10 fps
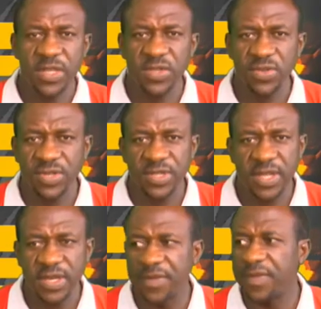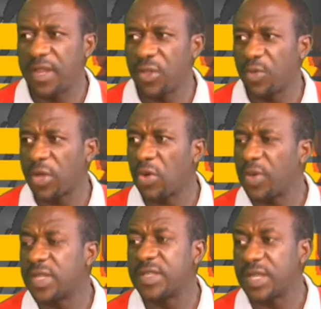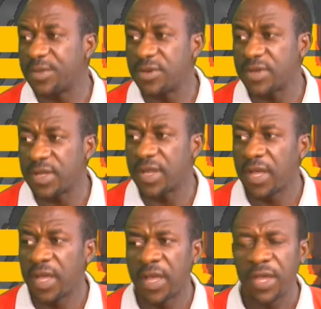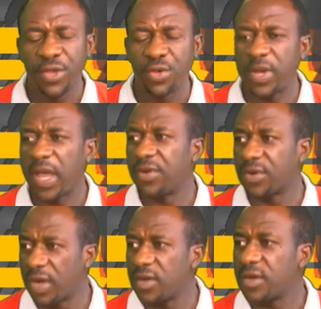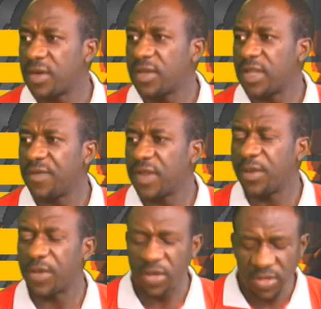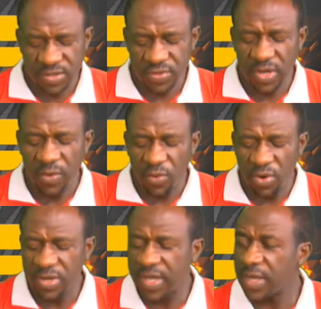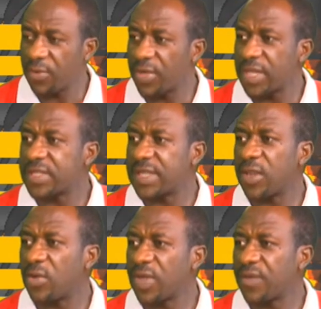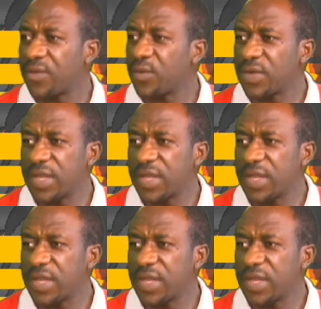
not treated, definitely you become a disabled. You can't run, definitely, because you are walking with the side of your foot. There's